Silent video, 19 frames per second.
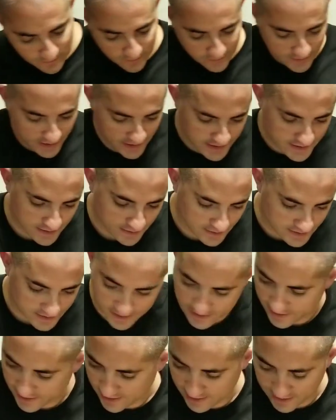This looks
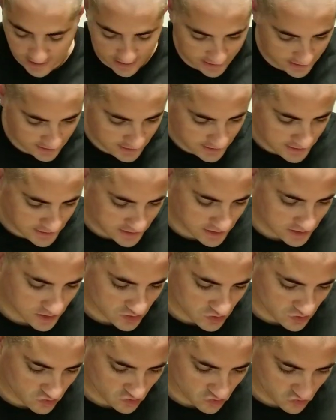like it is